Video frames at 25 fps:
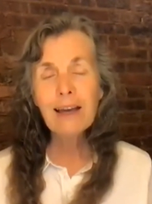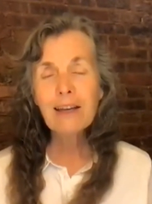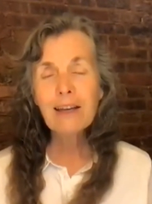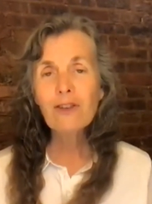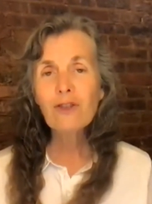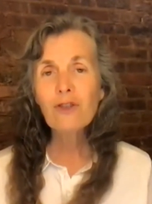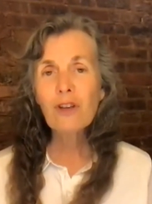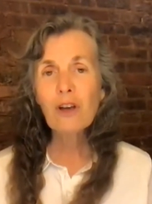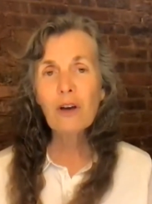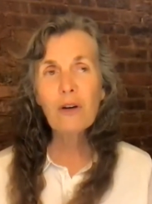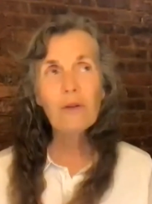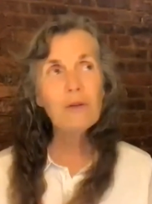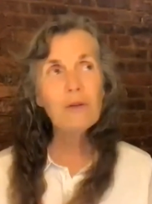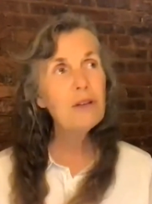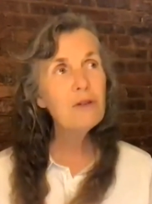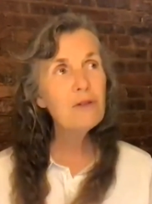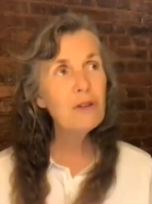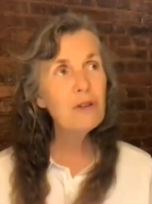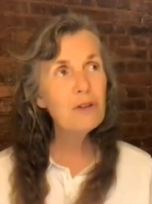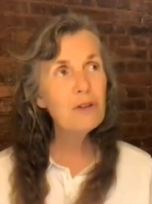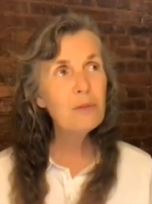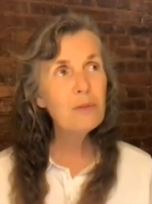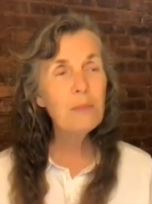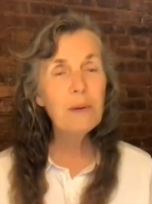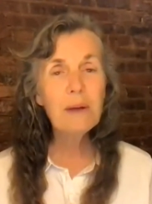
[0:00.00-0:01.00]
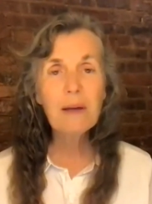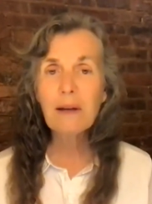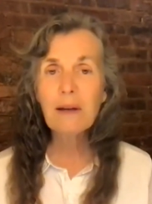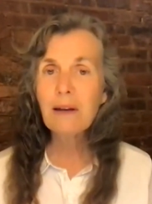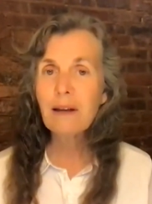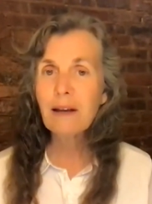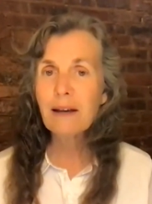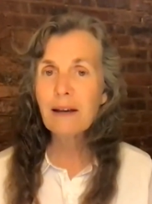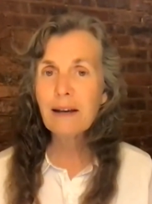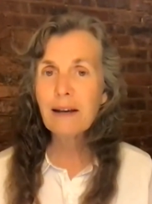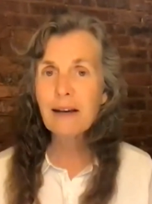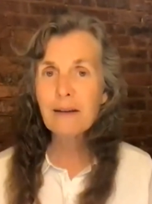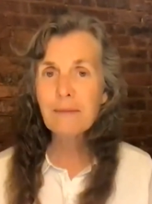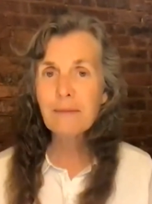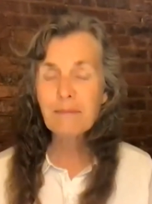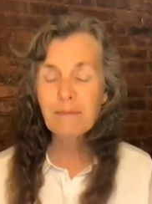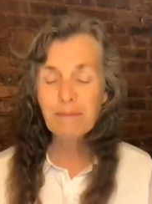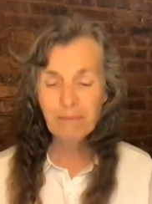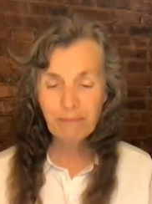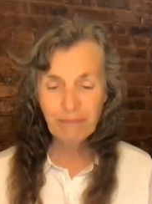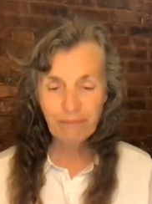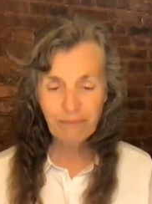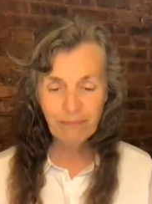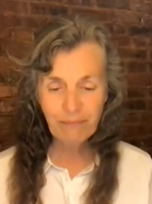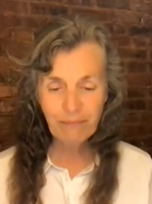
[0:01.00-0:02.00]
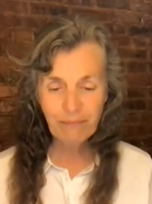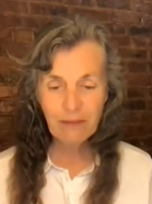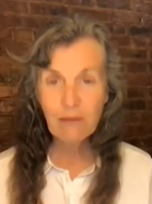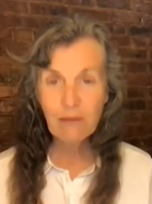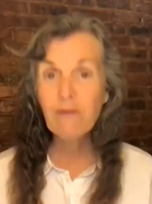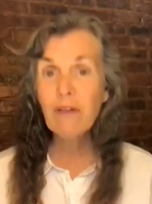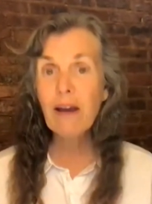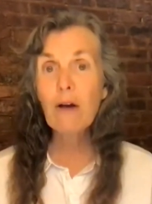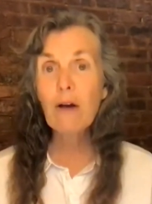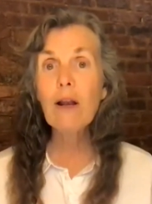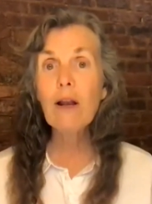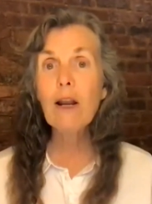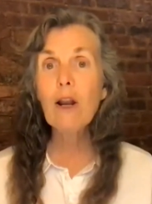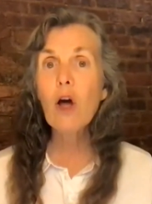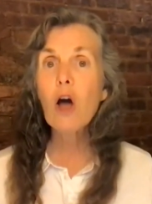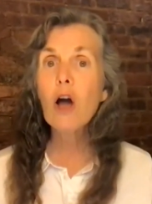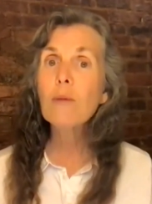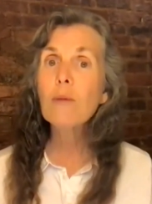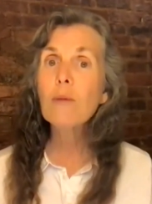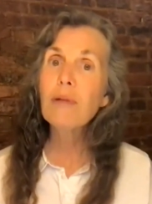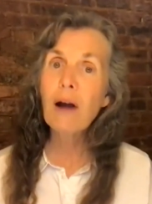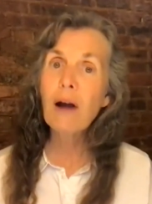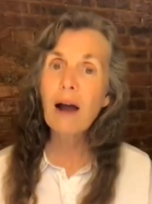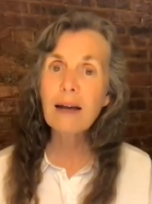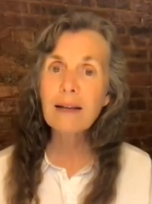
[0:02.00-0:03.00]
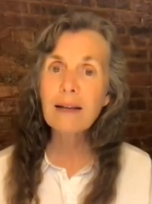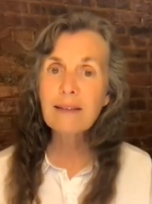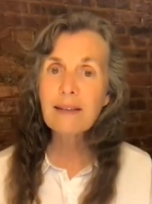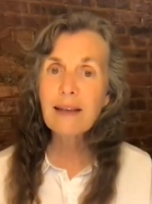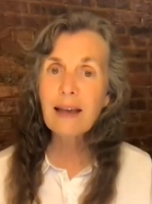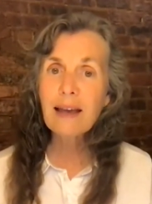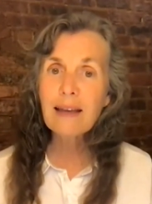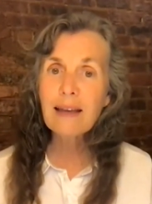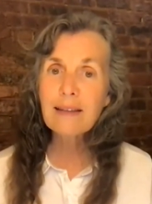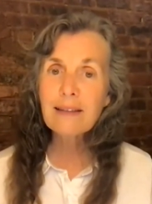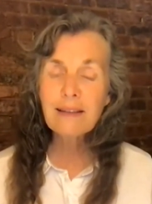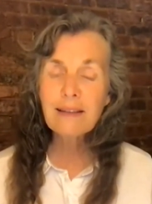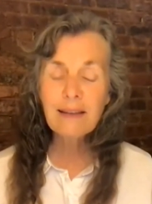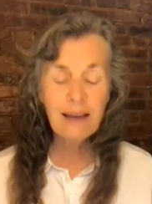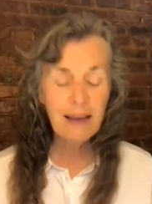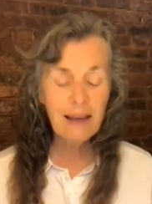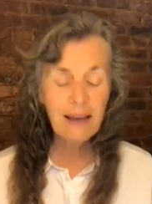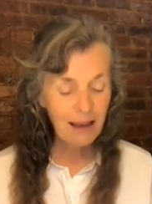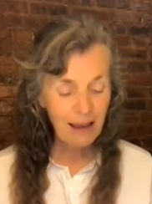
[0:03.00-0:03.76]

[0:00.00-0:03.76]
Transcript: So this has been um, a very long process.